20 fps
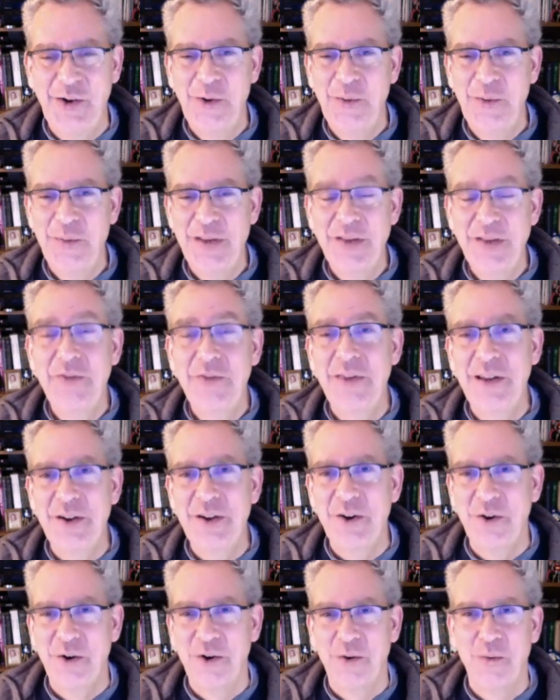the other thing
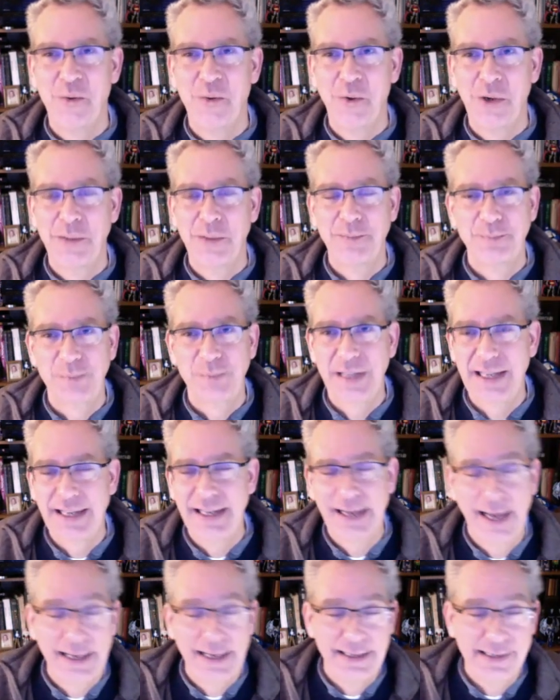Kirk wore,
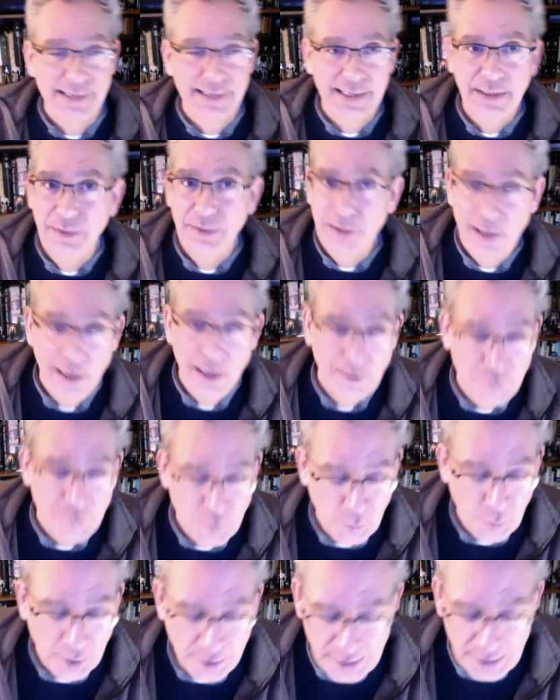and I guess he loved
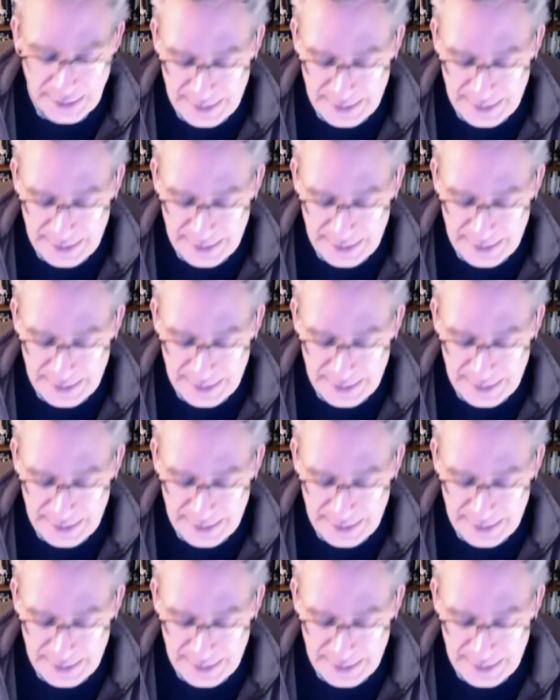wearing it in